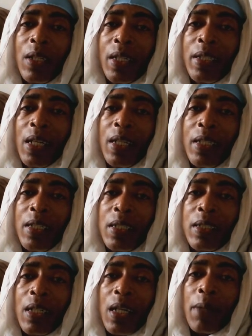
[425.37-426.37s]
they'll eat
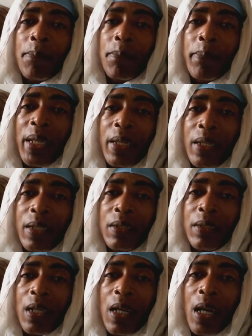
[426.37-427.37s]
a pig, a